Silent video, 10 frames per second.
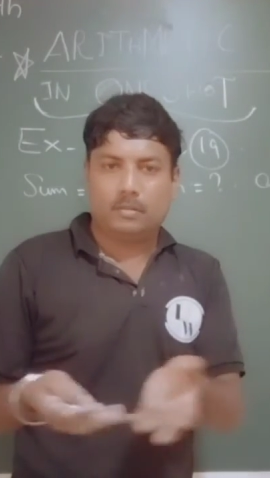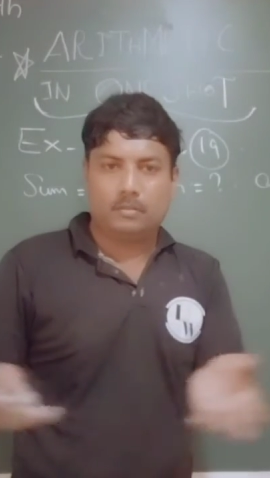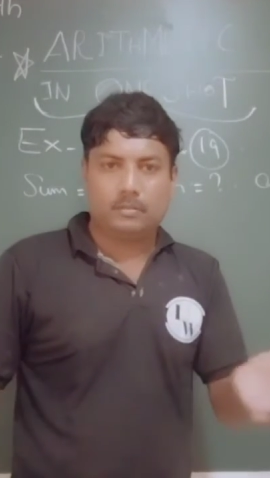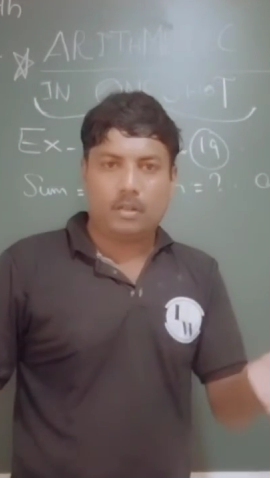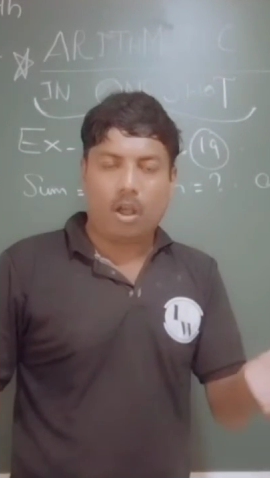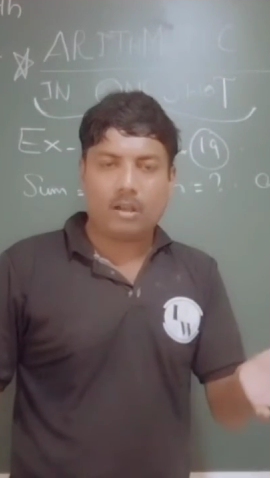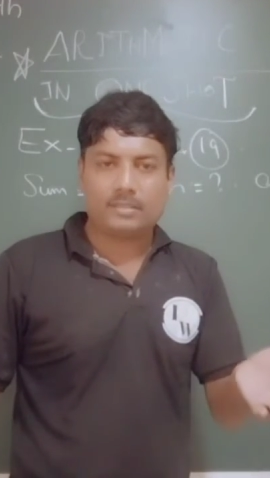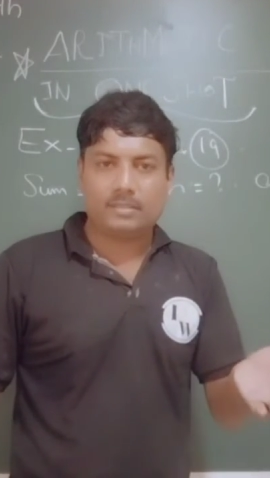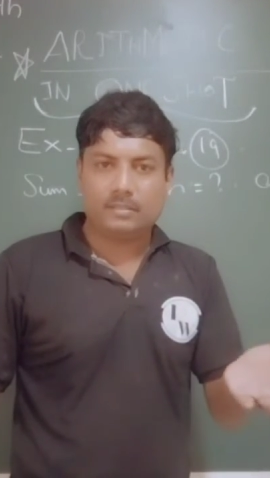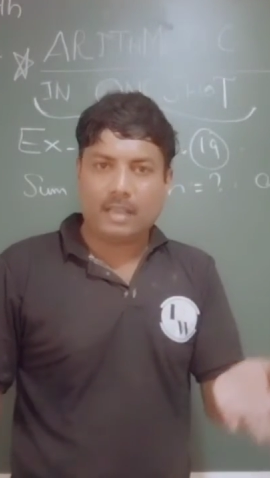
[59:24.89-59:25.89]

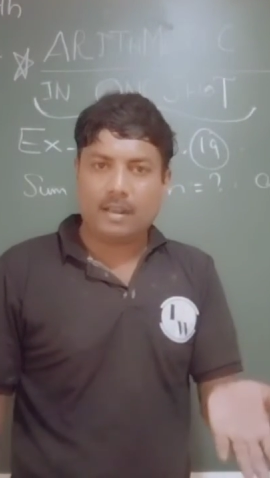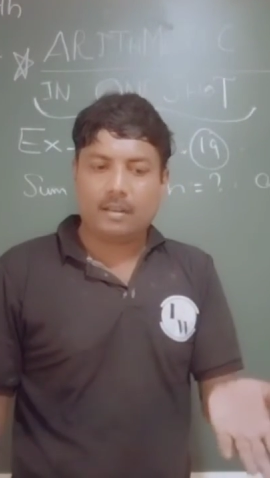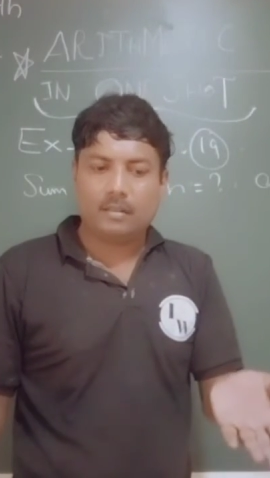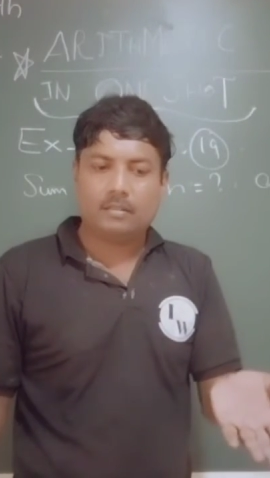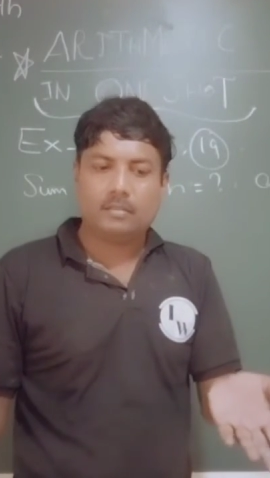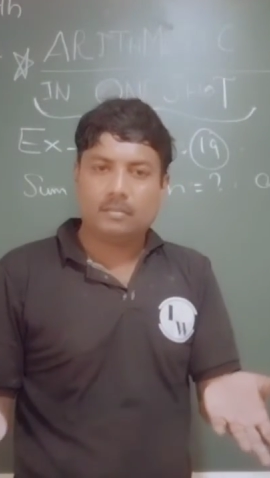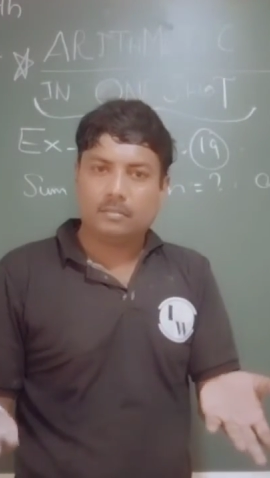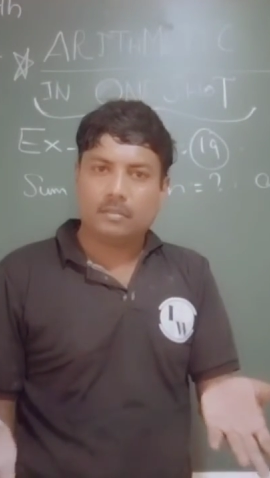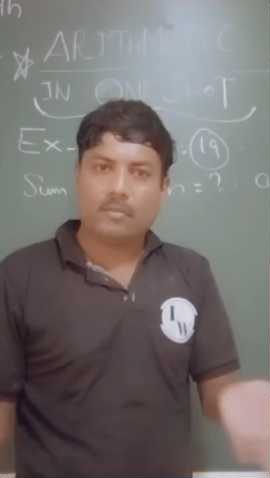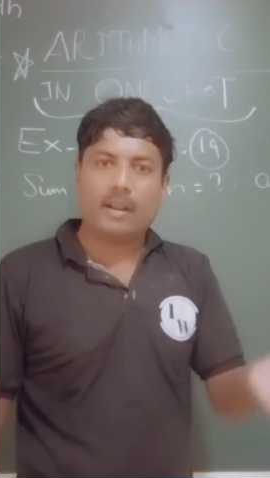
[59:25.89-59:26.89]
logs, then
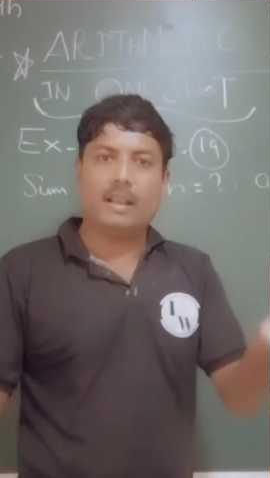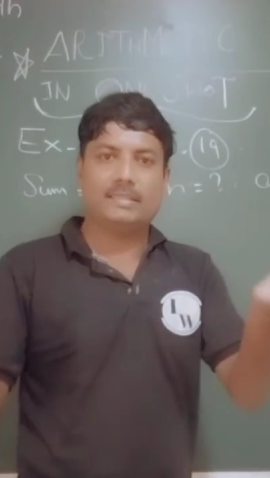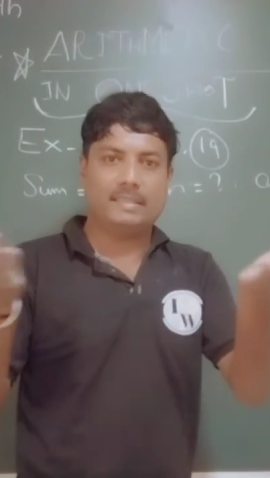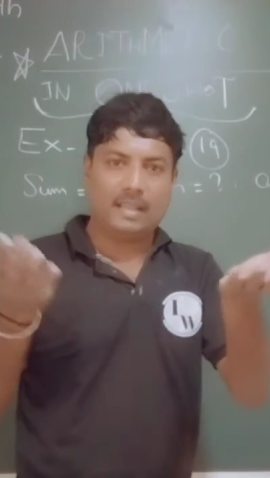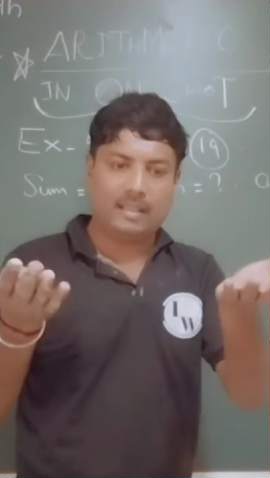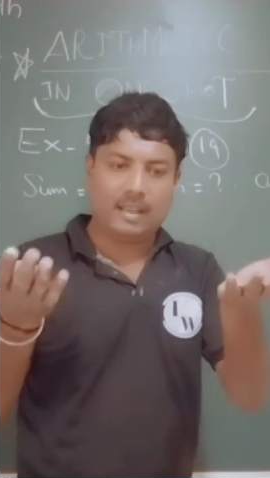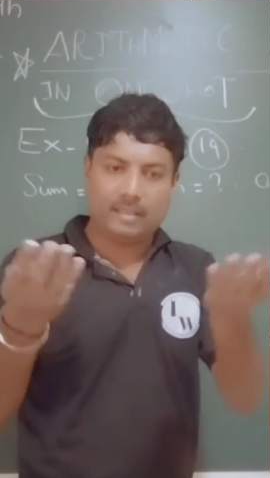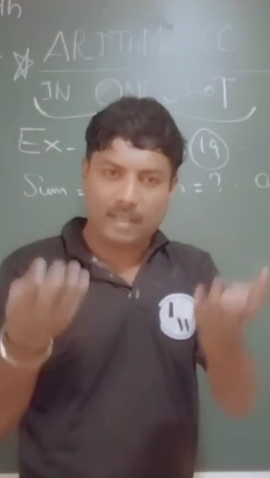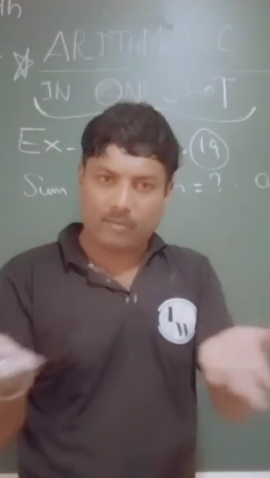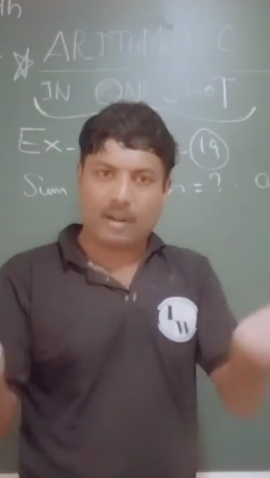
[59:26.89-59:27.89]
one less than that, then
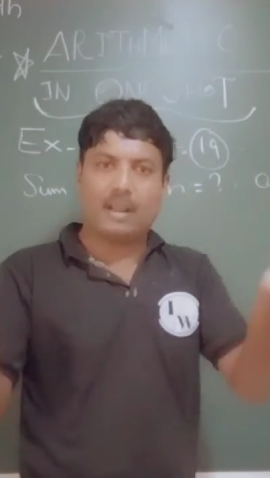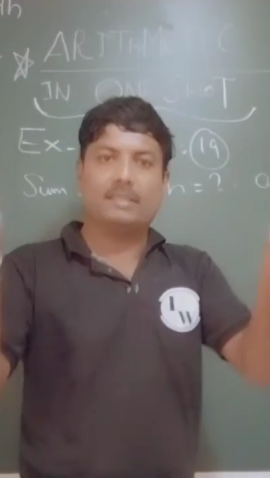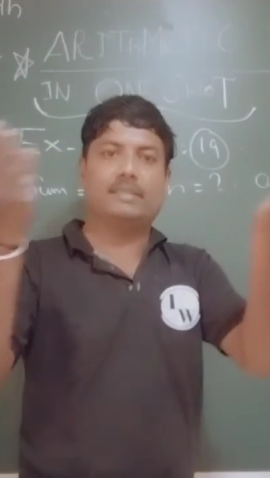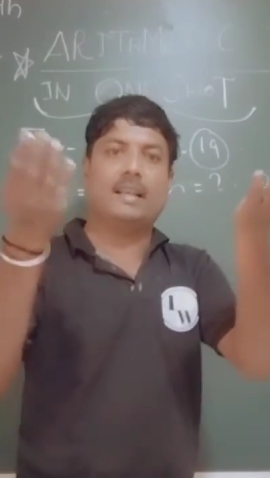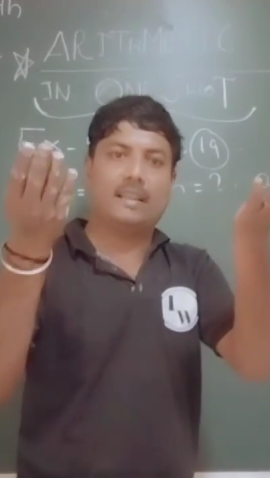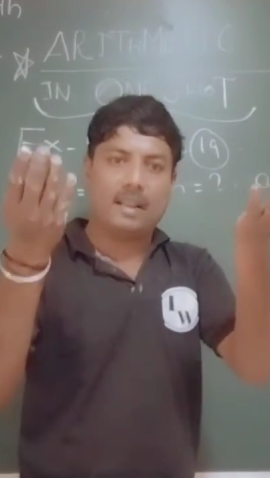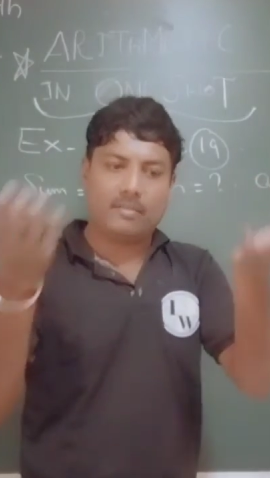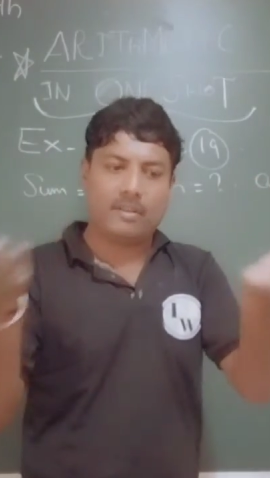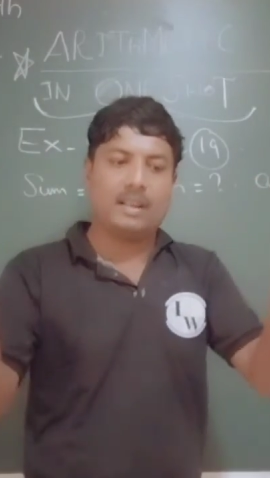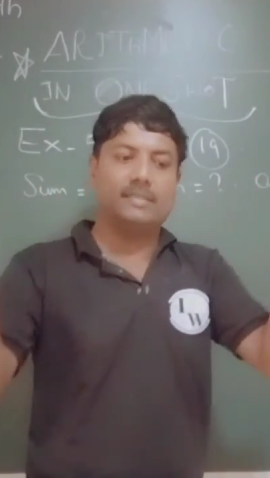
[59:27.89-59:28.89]
one less than that, one
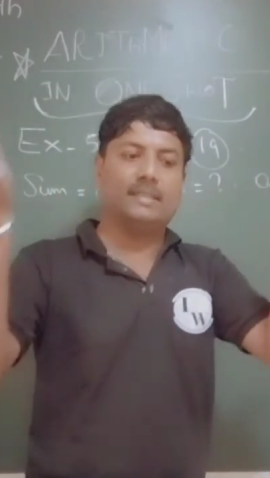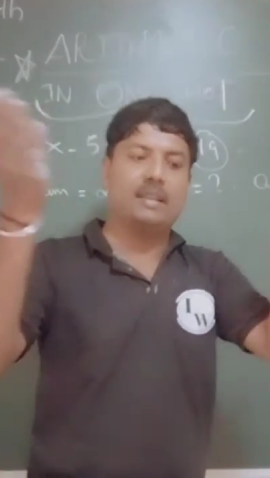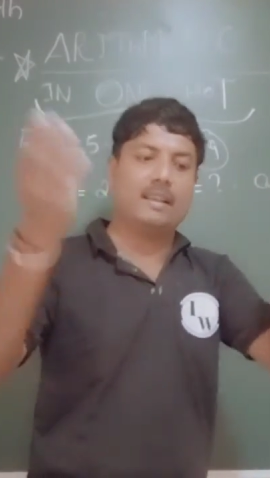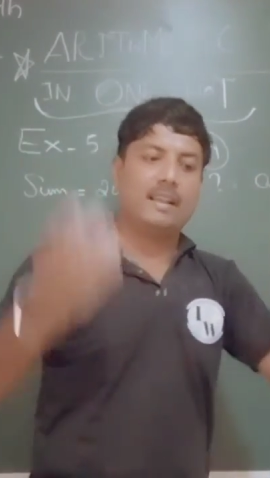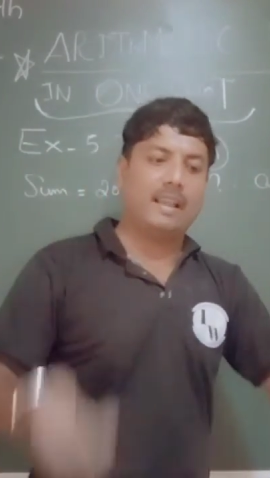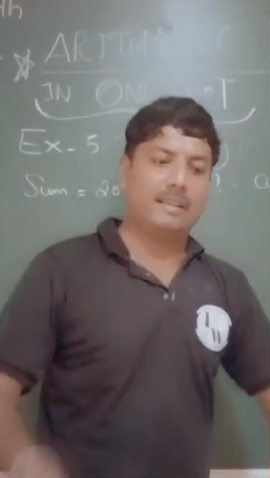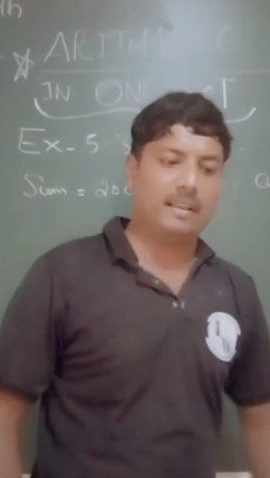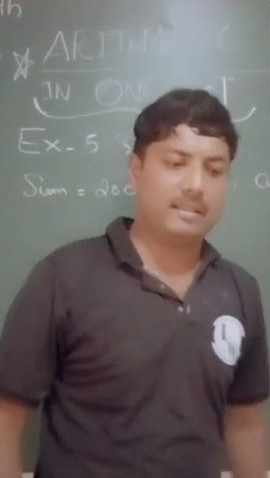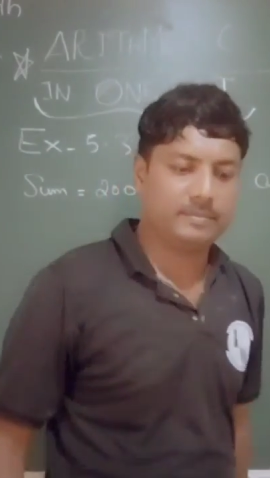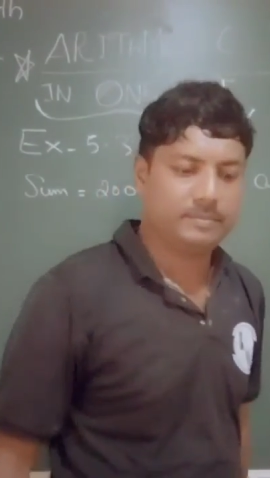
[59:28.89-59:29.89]
less than that, like that.
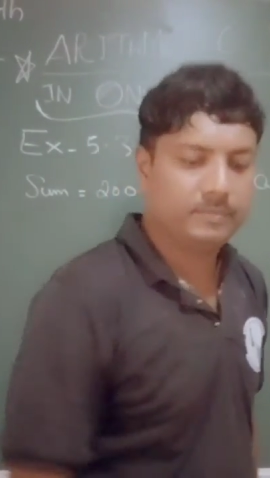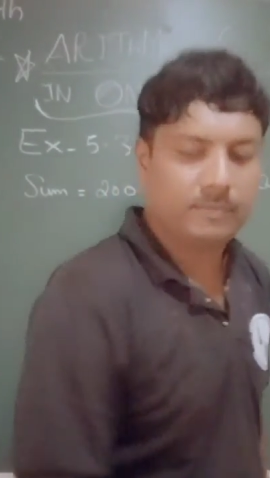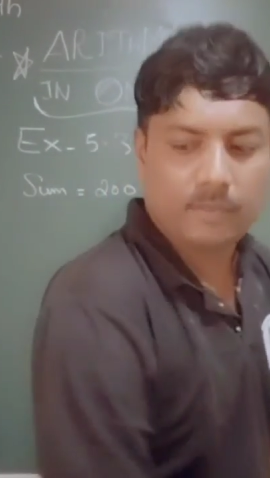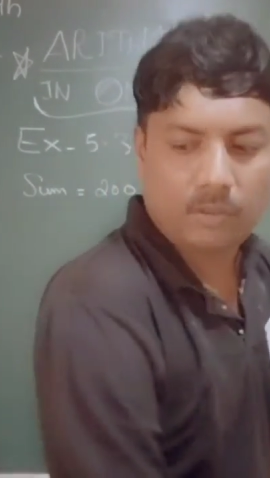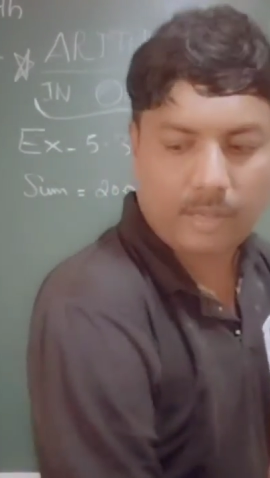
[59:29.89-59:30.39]
Okay?